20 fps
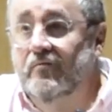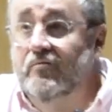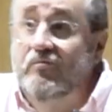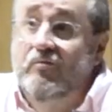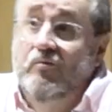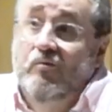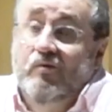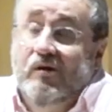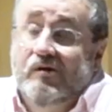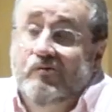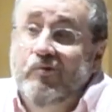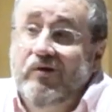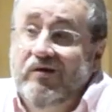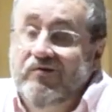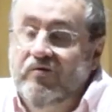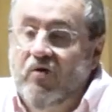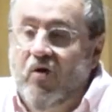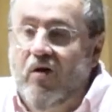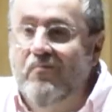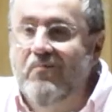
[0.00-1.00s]
Yeah, well,
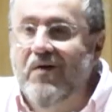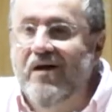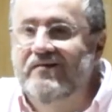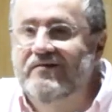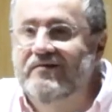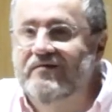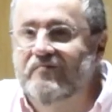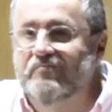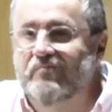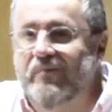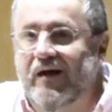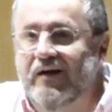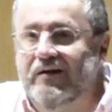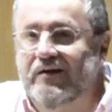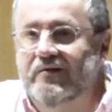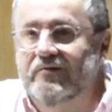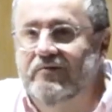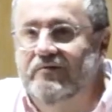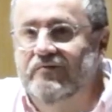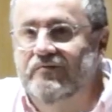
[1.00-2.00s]
we've got a massive
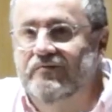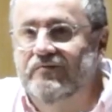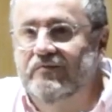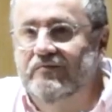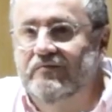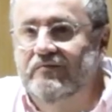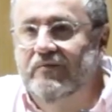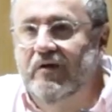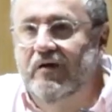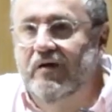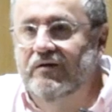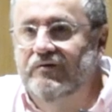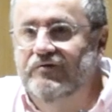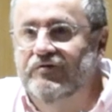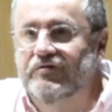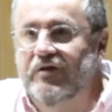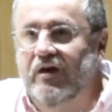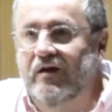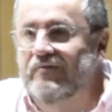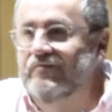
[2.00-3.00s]
bank of uh,
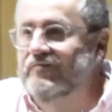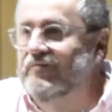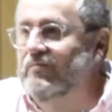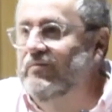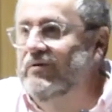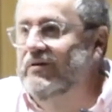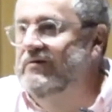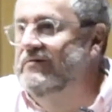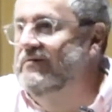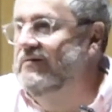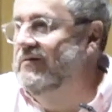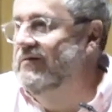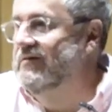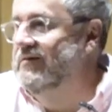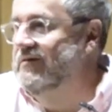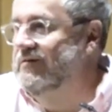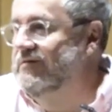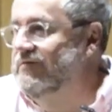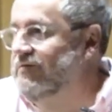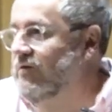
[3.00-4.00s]
Shef. I mean, I
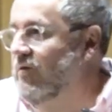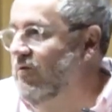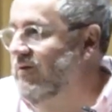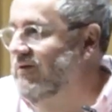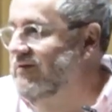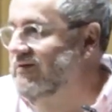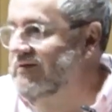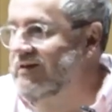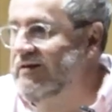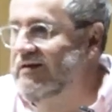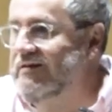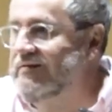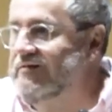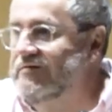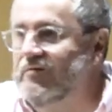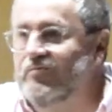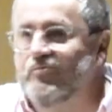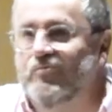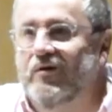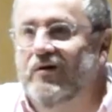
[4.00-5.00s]
think Zoe's here
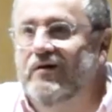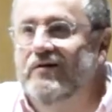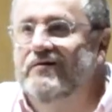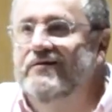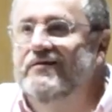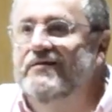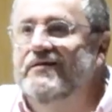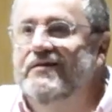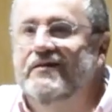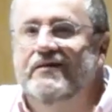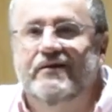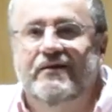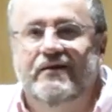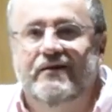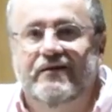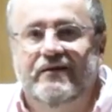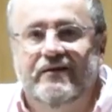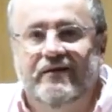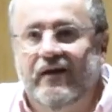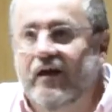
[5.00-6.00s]
somewhere.
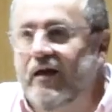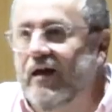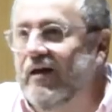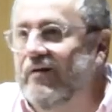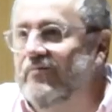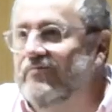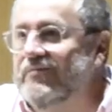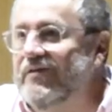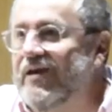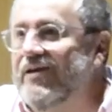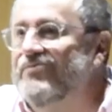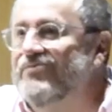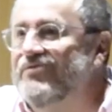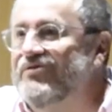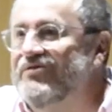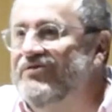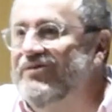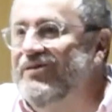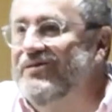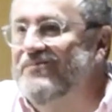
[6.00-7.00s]
Um, yeah,
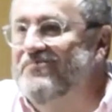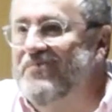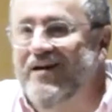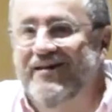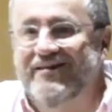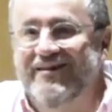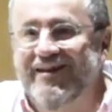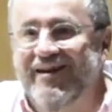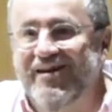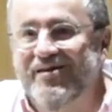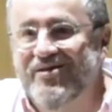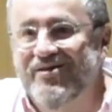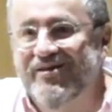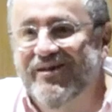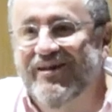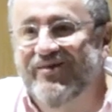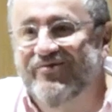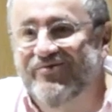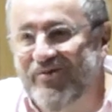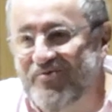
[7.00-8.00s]
she's at the back there. I
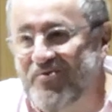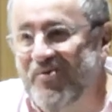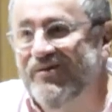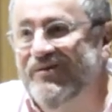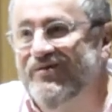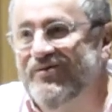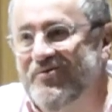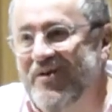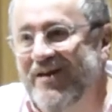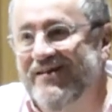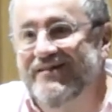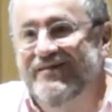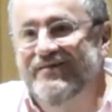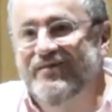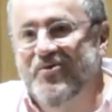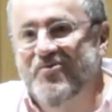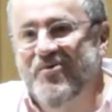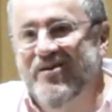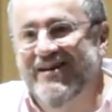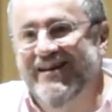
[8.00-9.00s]
think if you wanted to ask
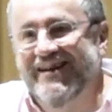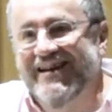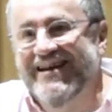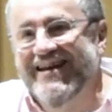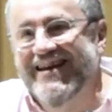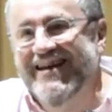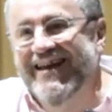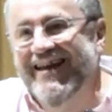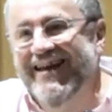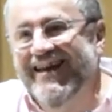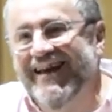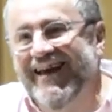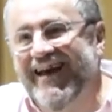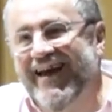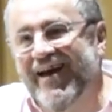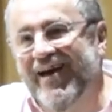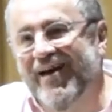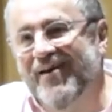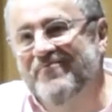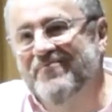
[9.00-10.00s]
Zoe,
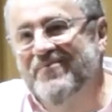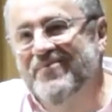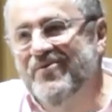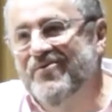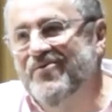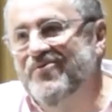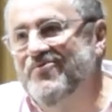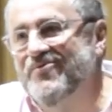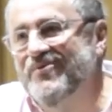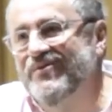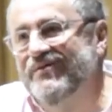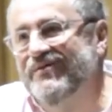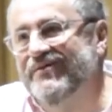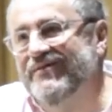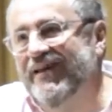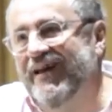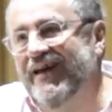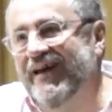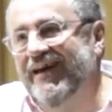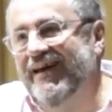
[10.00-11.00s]
um, who
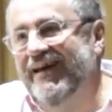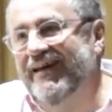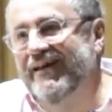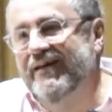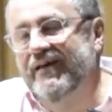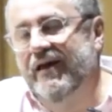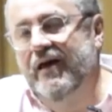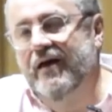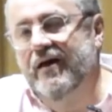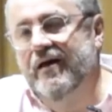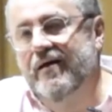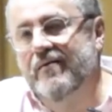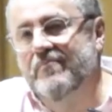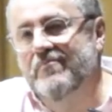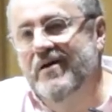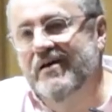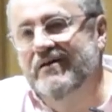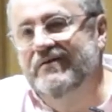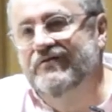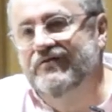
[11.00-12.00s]
was uh, a
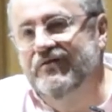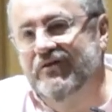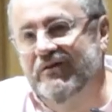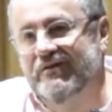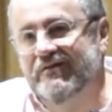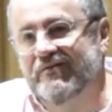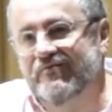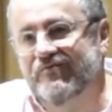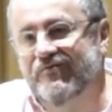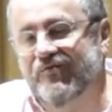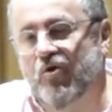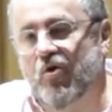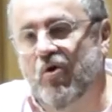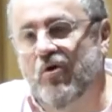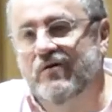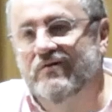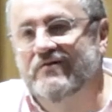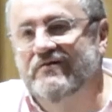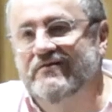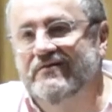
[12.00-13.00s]
major
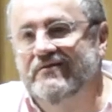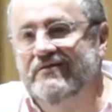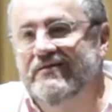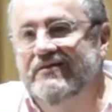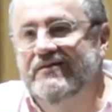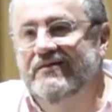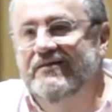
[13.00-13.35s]
force